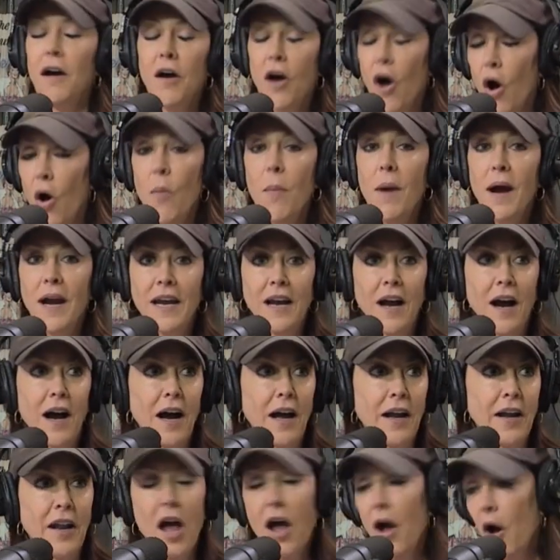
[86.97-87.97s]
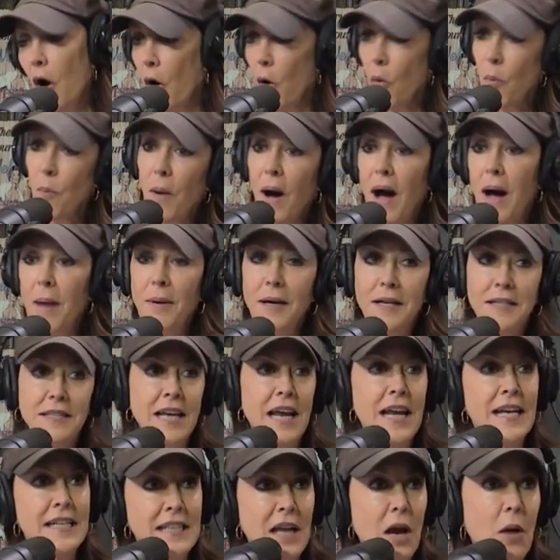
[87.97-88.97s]
Oh my god. Obama
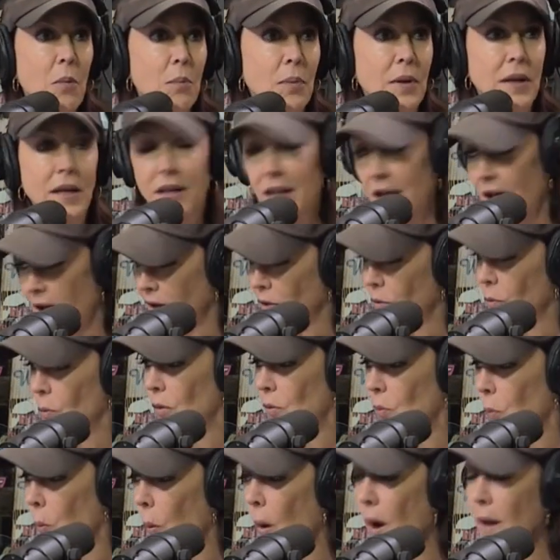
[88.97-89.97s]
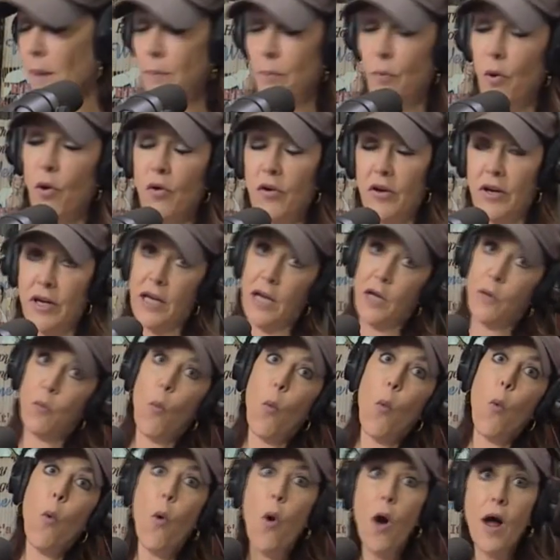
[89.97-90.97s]
takes out bin Laden with one bullet in
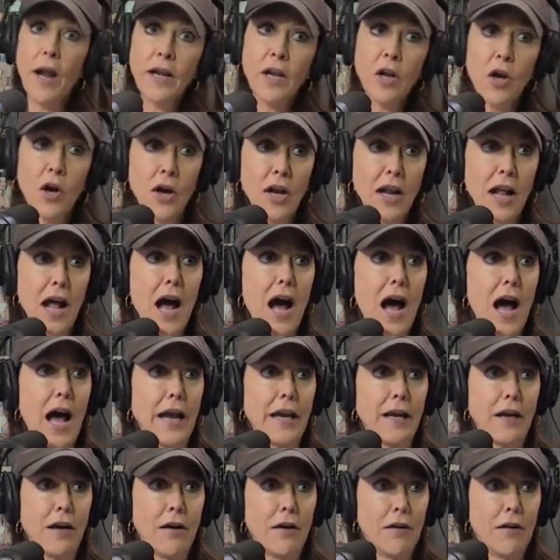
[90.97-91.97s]
one good eye.